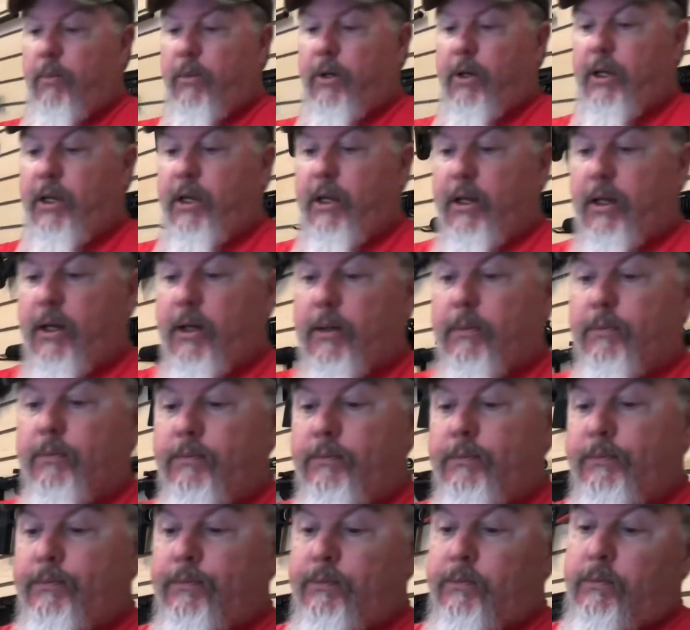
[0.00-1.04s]
get a
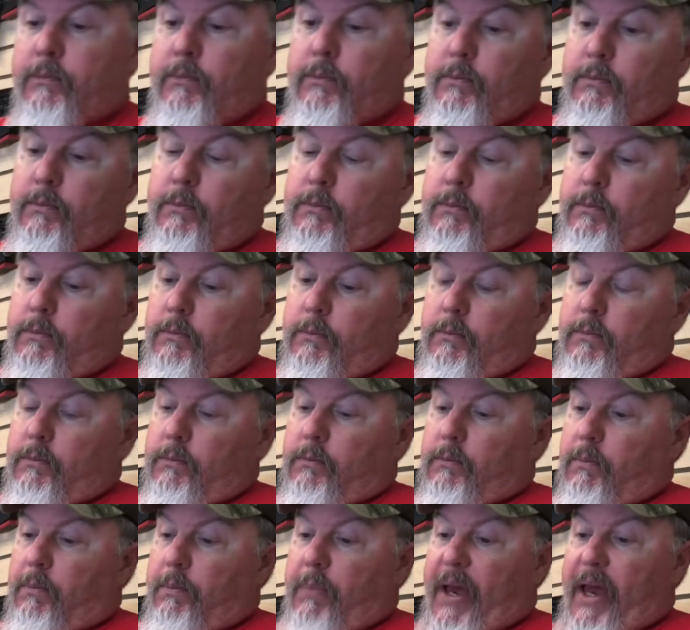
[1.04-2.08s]

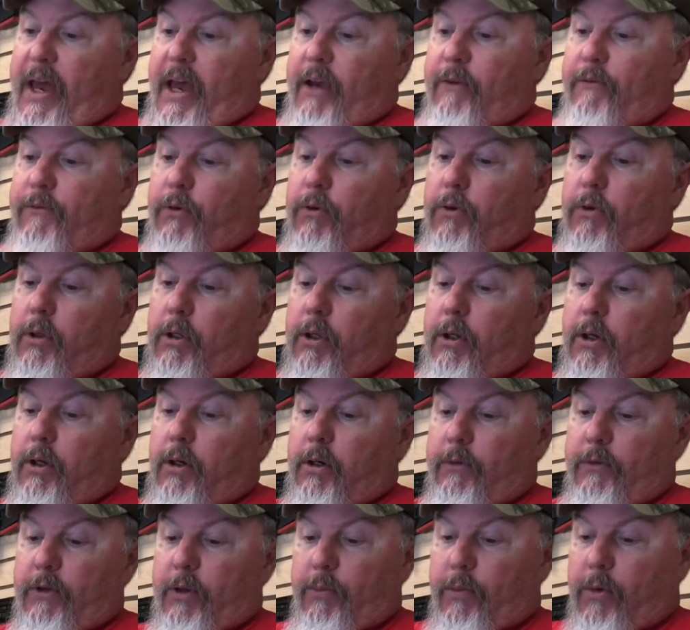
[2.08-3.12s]
bag full
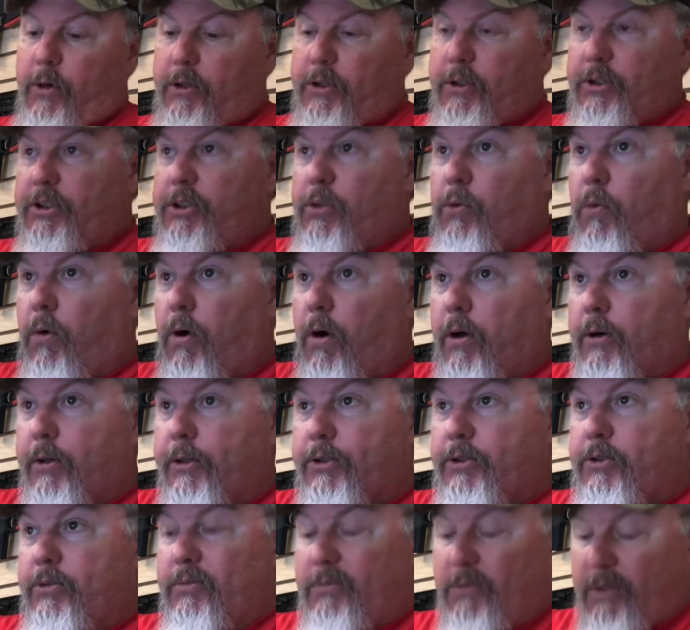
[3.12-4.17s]
of emergency
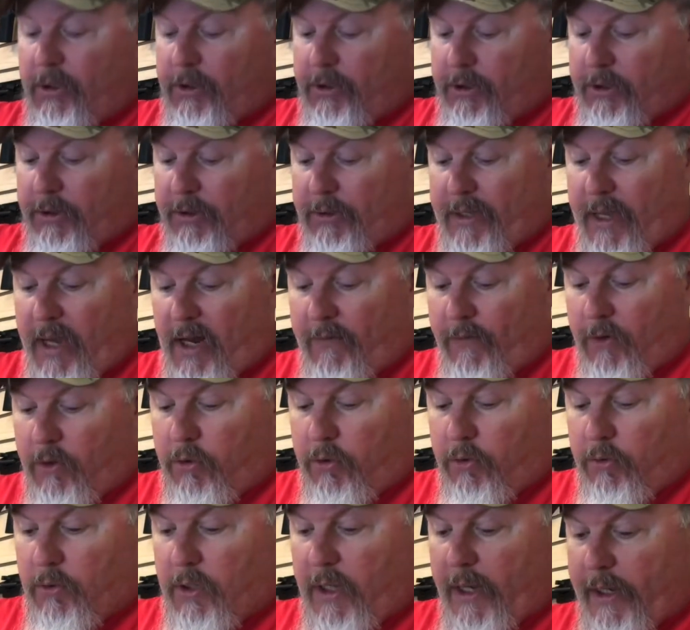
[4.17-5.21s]
waters, which is kind of a
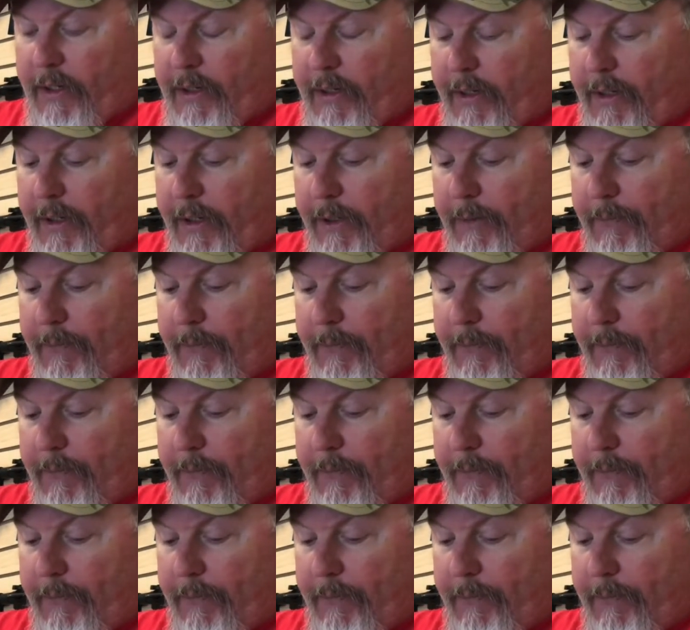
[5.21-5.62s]
cool idea.